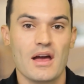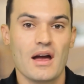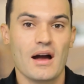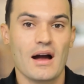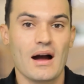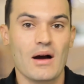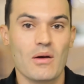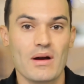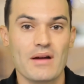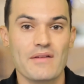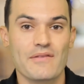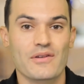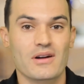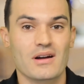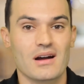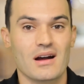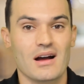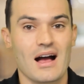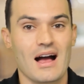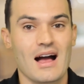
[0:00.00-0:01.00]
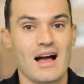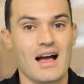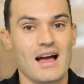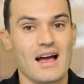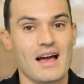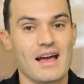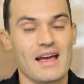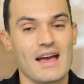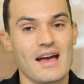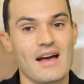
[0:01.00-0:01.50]
However,
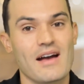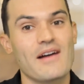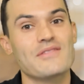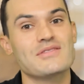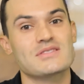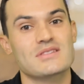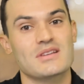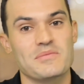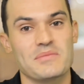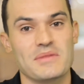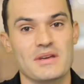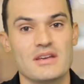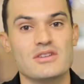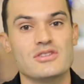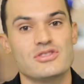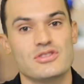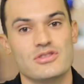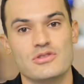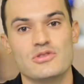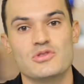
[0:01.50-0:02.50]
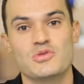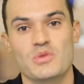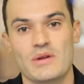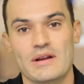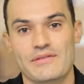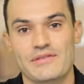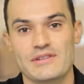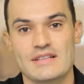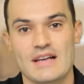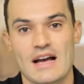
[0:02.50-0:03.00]
I have some issues
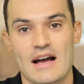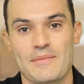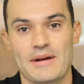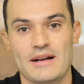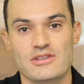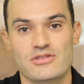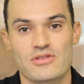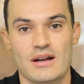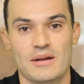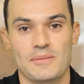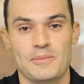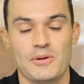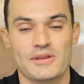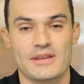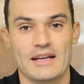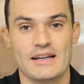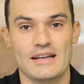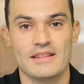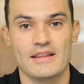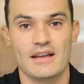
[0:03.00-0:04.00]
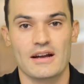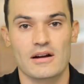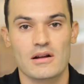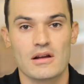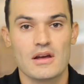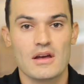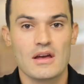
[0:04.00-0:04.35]
every time I try to put that in there.